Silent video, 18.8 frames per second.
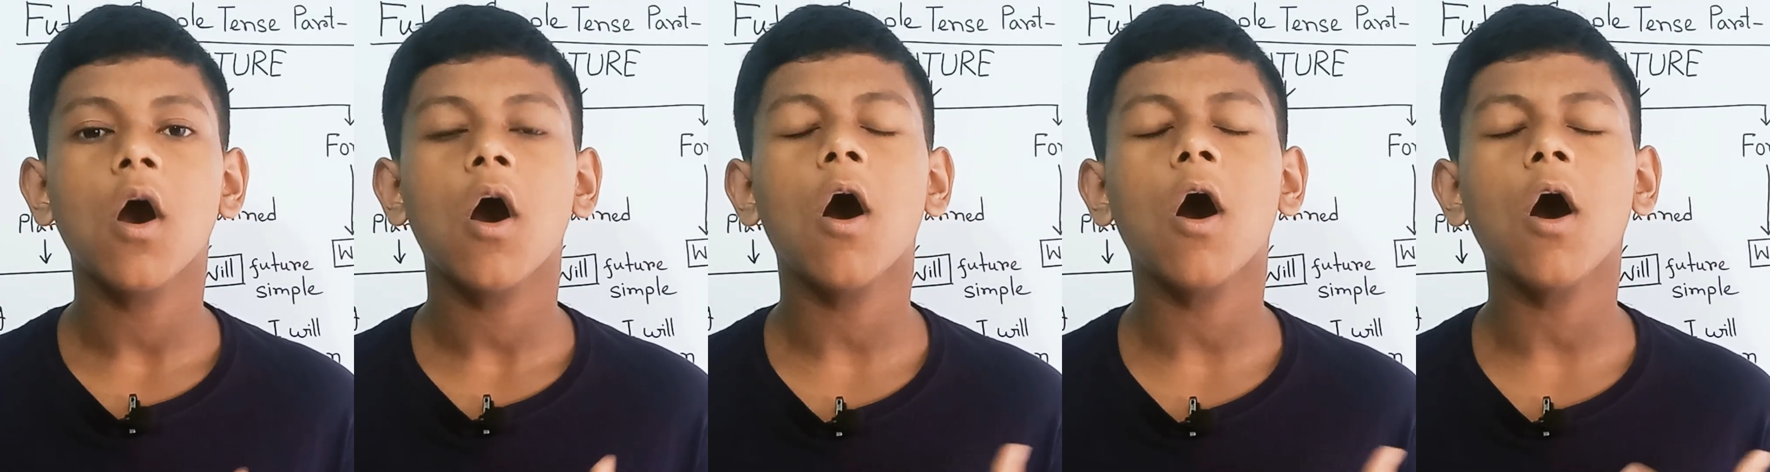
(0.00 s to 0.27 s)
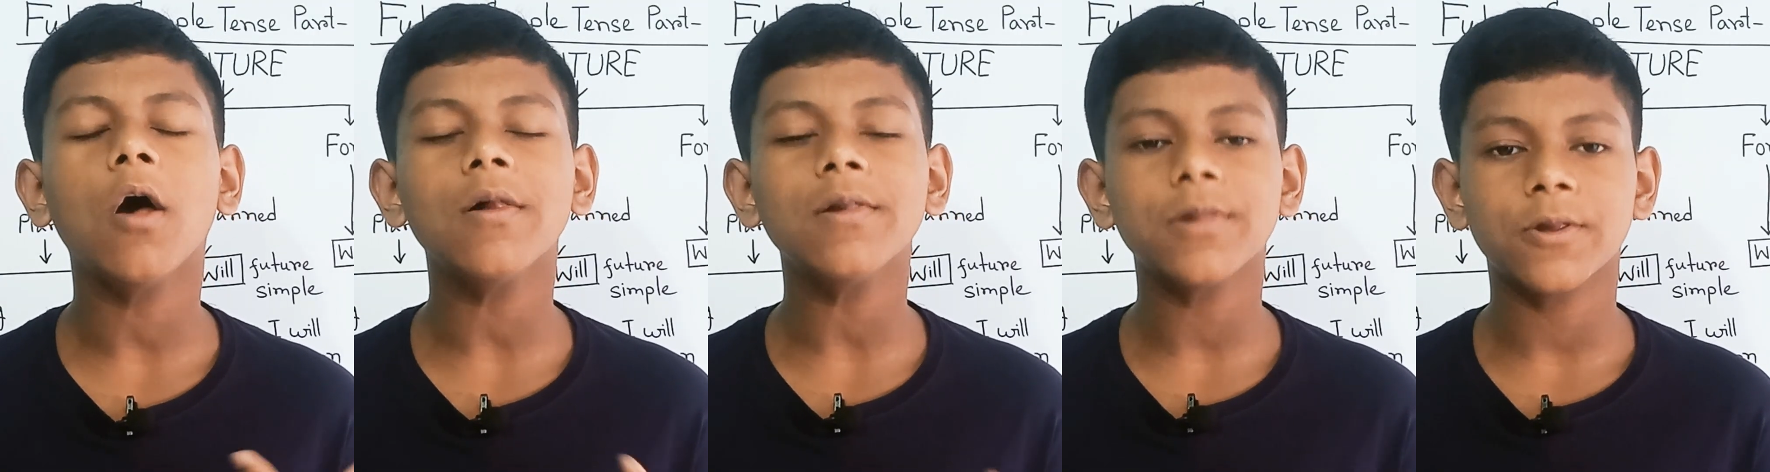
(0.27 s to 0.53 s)

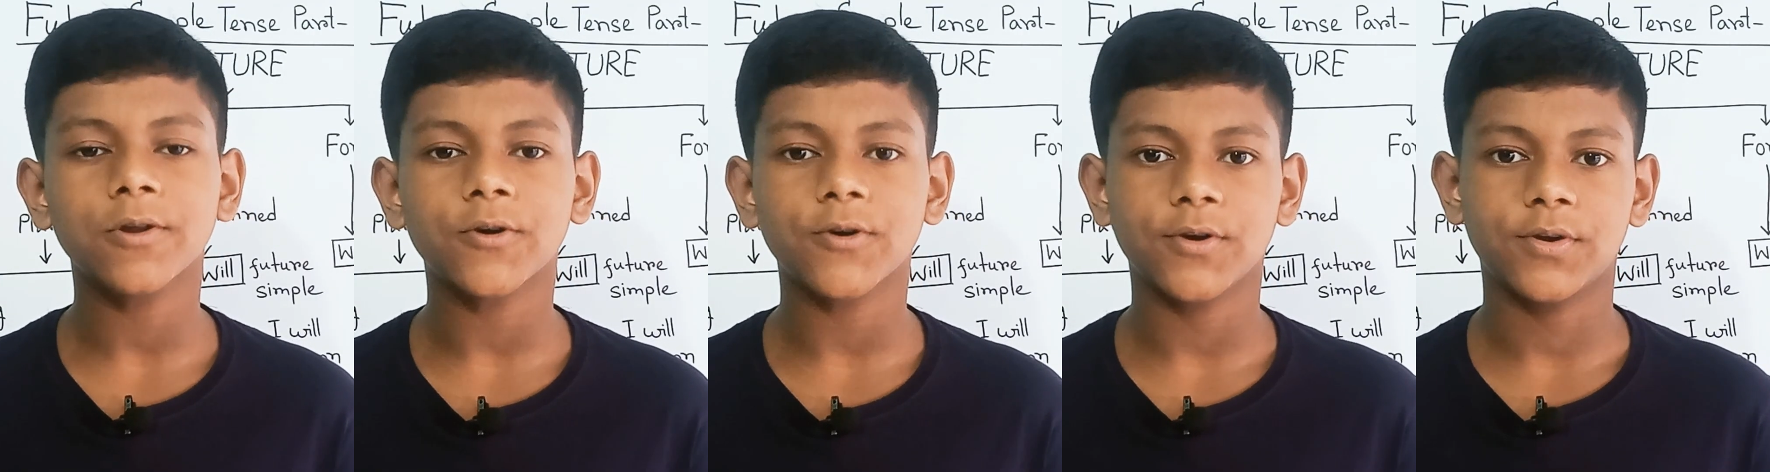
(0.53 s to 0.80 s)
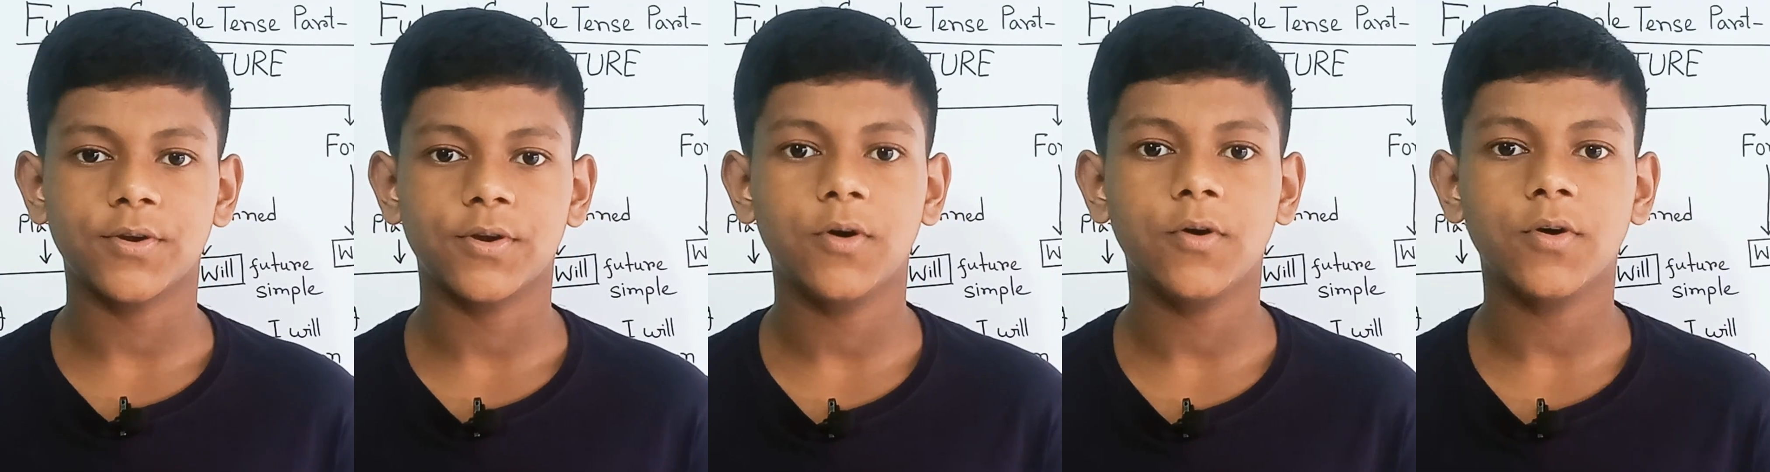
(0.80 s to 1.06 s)
all
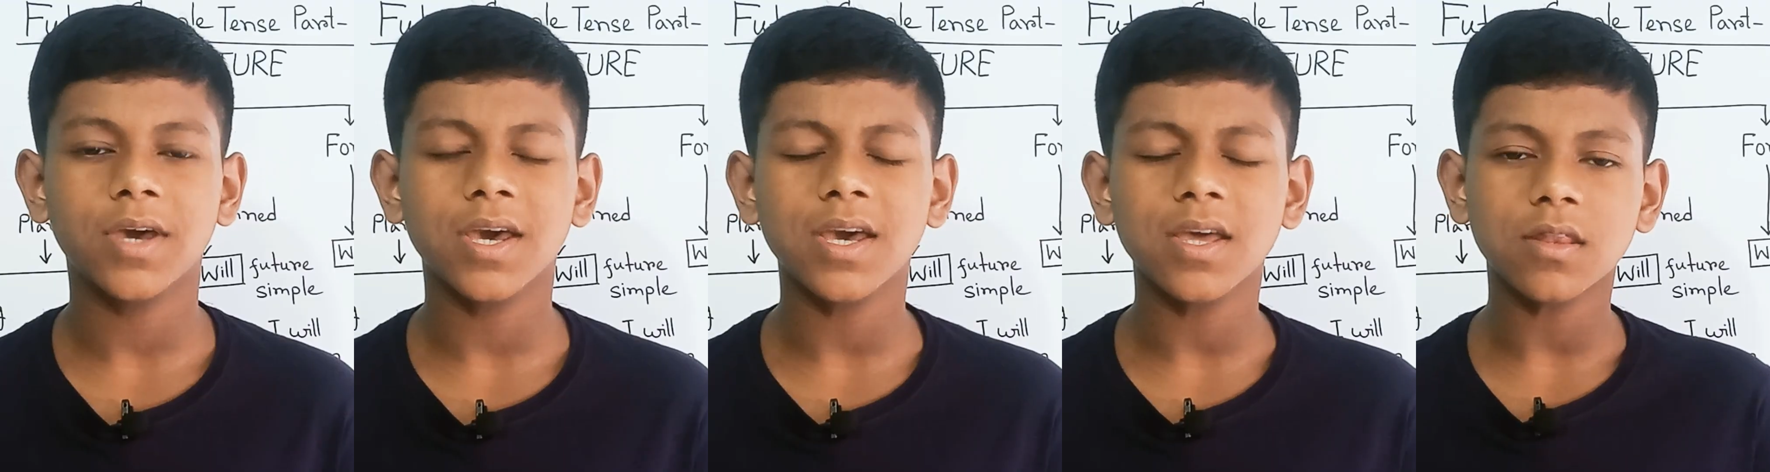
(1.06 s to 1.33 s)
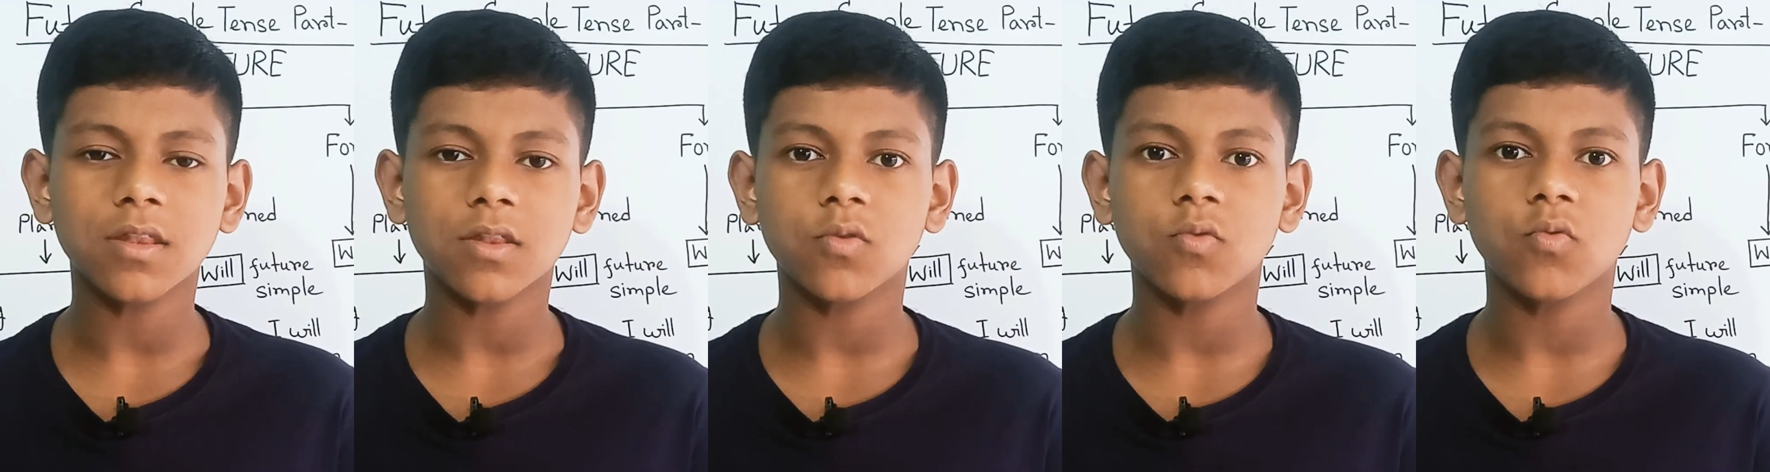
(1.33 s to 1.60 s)
learn.
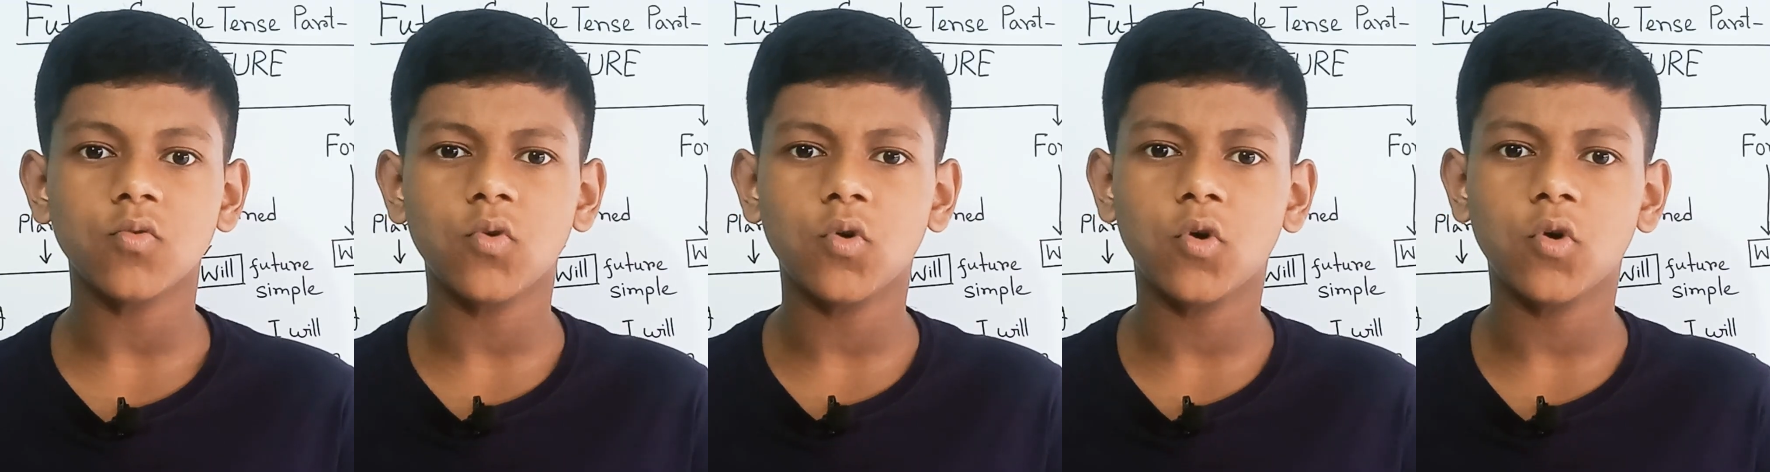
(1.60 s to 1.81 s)
Okay, to